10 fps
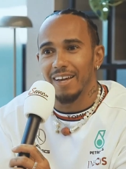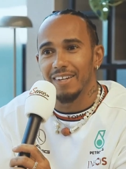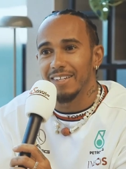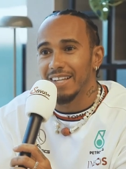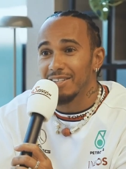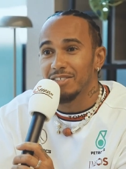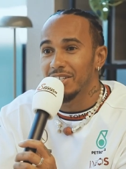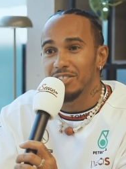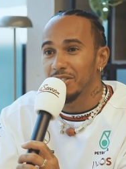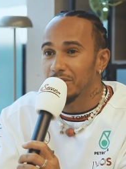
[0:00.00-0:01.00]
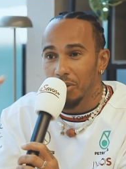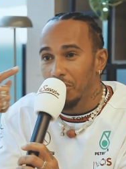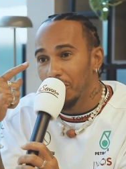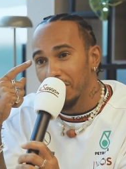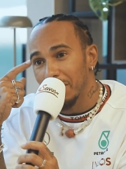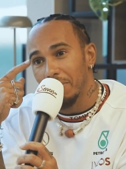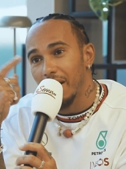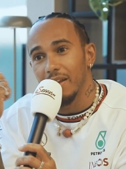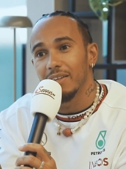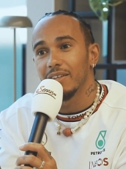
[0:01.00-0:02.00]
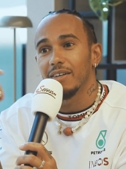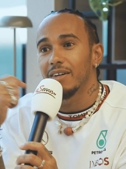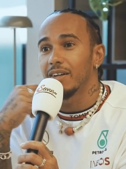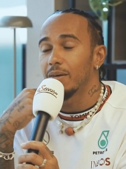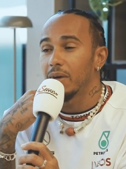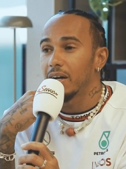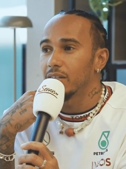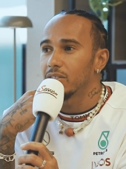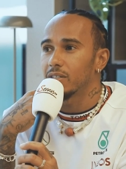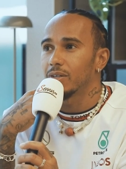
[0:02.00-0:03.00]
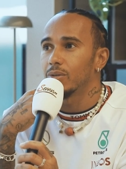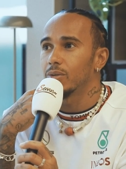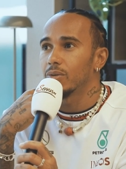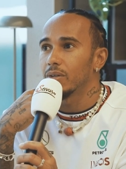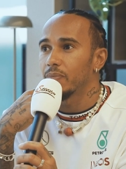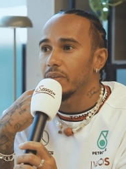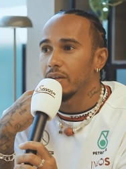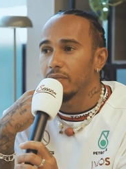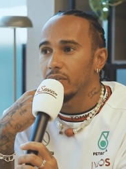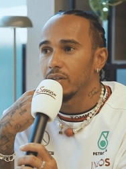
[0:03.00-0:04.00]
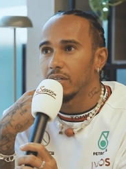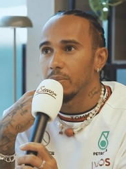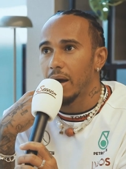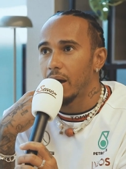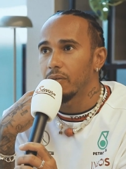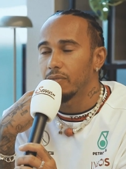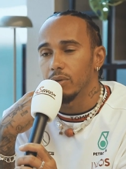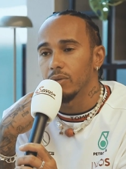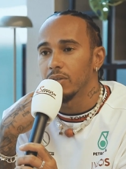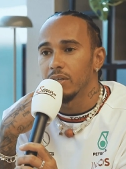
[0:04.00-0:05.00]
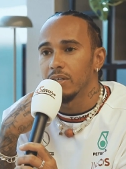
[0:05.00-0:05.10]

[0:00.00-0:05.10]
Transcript: And that's, it's just all in the mind. And our mind is so infinitely powerful